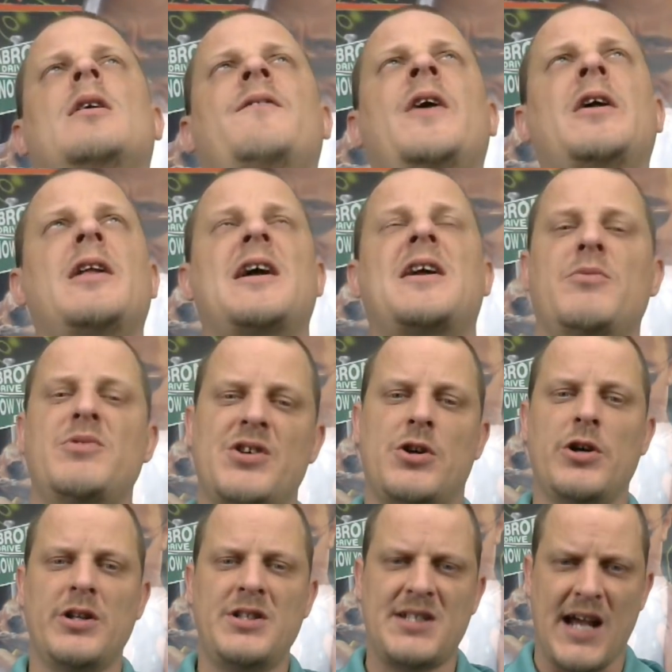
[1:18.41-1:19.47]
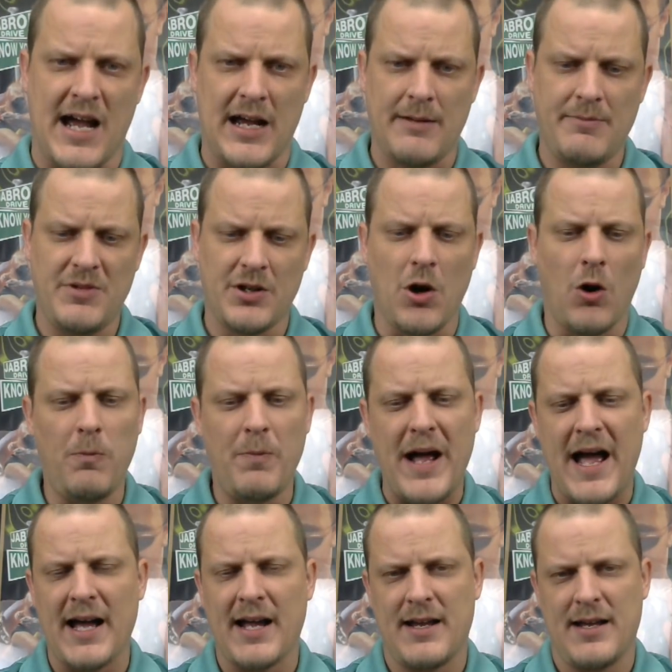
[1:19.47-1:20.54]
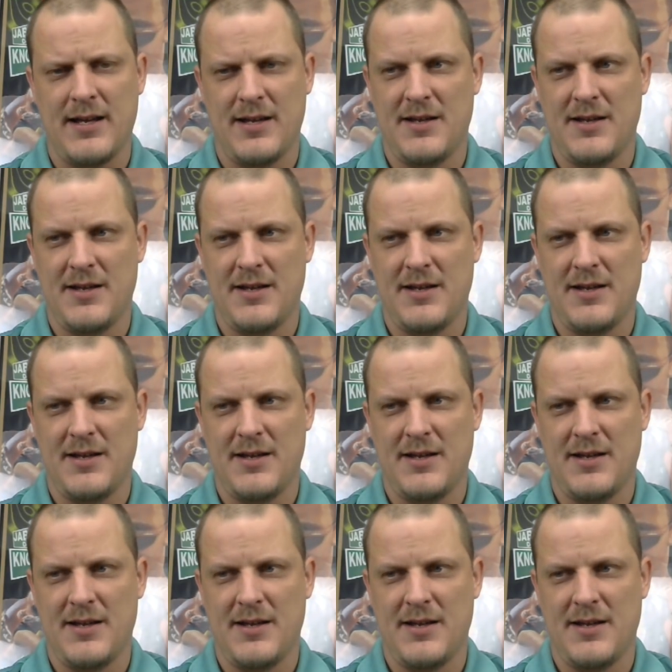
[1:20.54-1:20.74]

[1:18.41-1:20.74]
felt like it was a good time to go back